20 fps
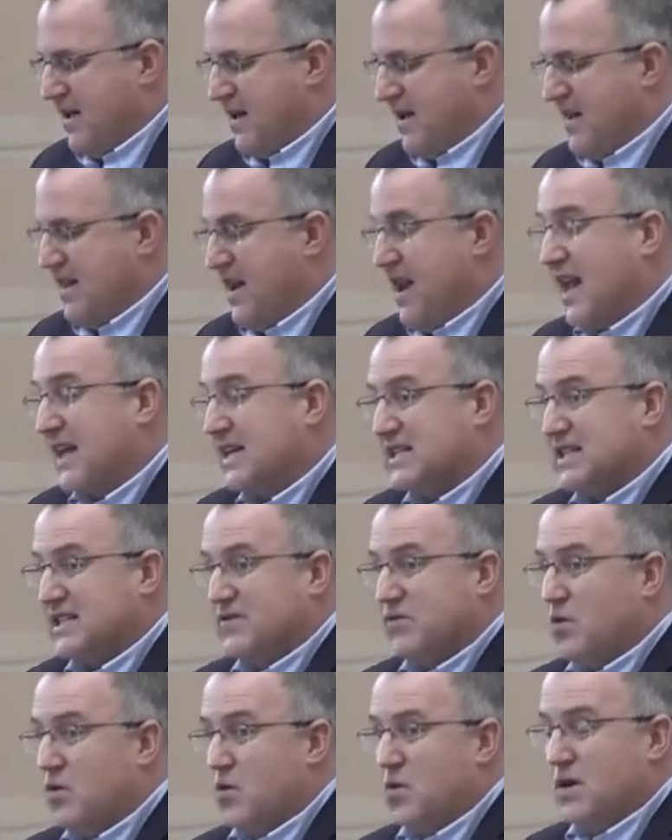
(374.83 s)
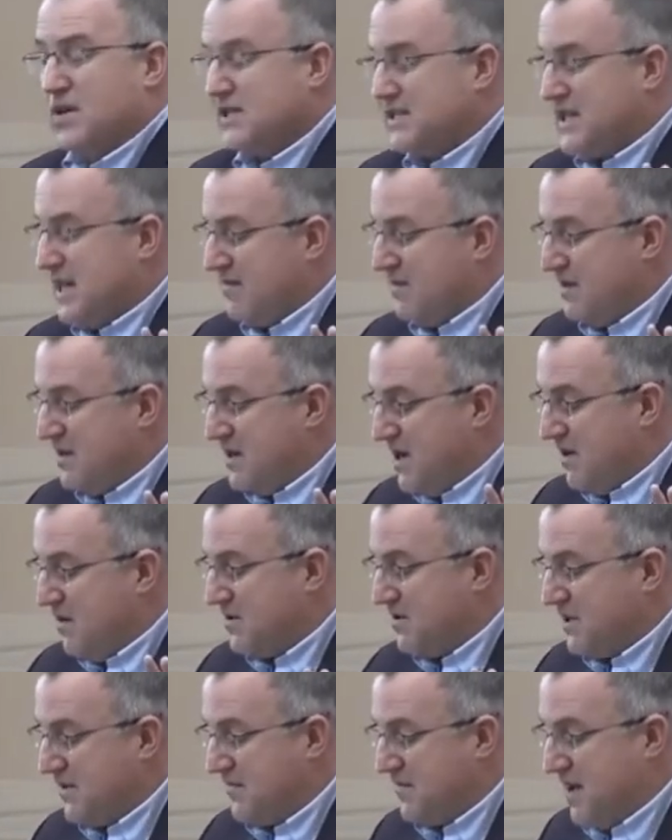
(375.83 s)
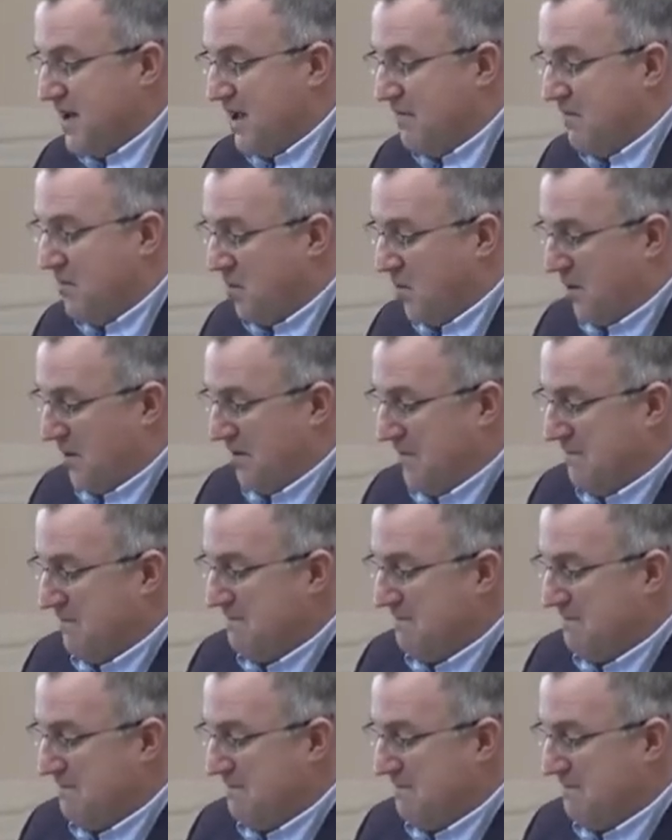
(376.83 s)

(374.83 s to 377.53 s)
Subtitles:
in the next 4 to 7 years, if not more.